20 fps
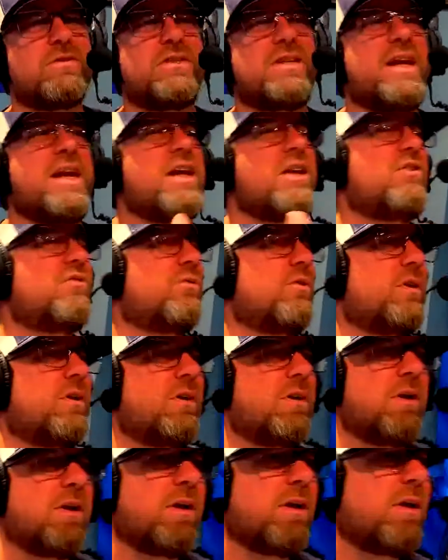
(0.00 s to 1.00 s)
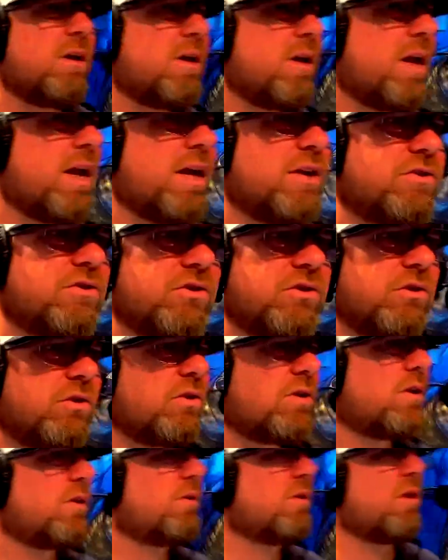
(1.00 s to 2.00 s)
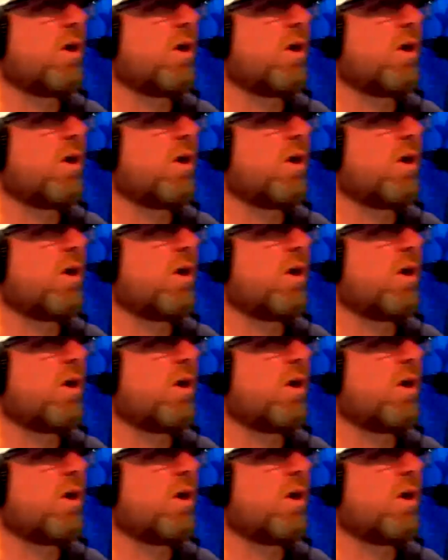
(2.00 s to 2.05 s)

and Adrian, and just looking